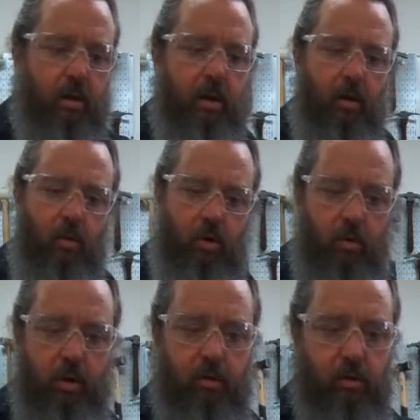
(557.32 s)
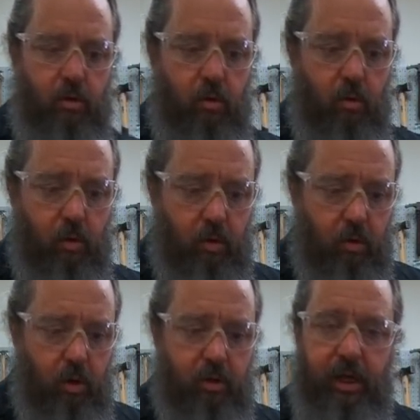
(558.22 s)
Now we're going to
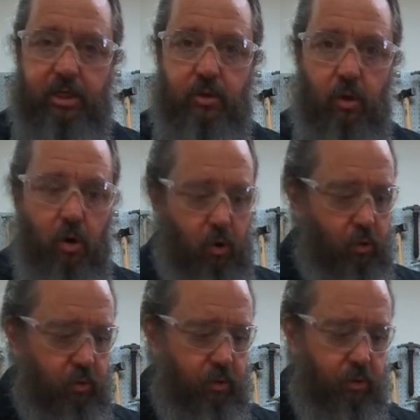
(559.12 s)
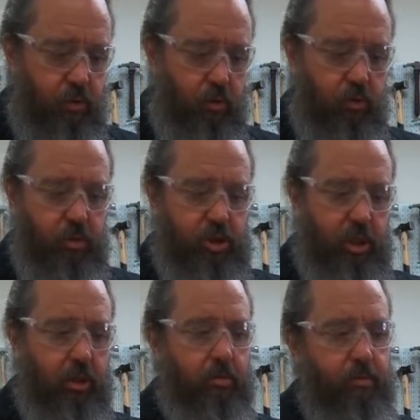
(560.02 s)
attach the hose to the
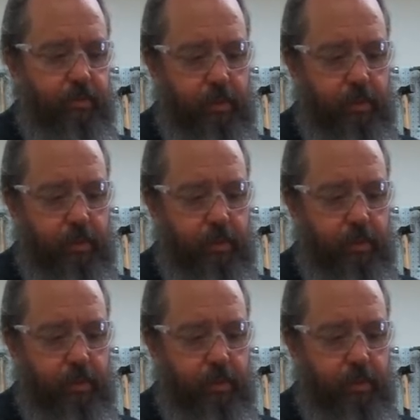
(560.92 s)
machine.